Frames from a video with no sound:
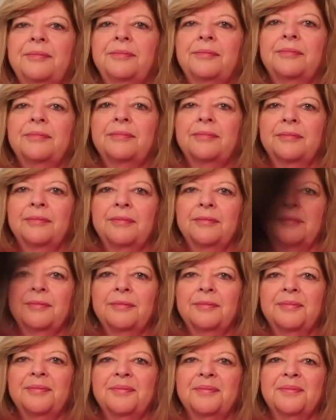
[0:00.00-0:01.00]

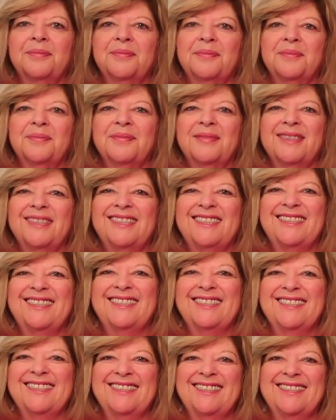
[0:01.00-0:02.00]

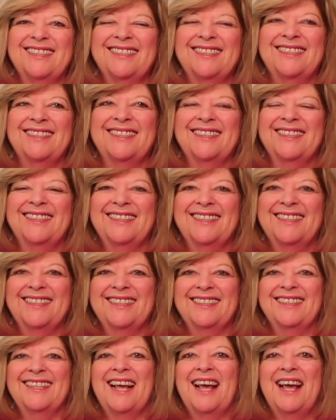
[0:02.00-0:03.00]

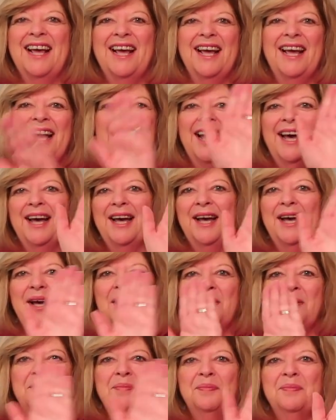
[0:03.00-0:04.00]

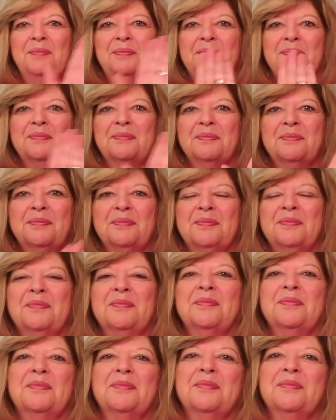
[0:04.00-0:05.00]

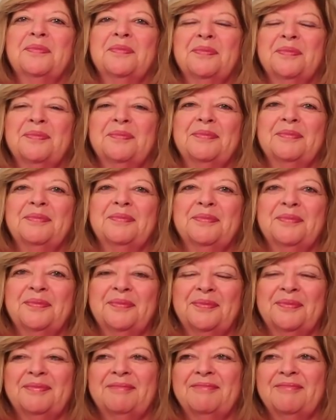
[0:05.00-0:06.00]

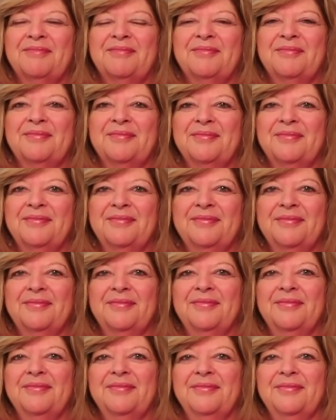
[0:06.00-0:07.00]

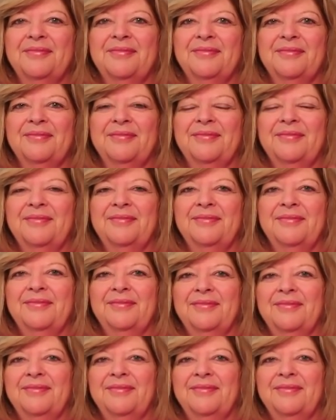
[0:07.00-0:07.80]
(silent)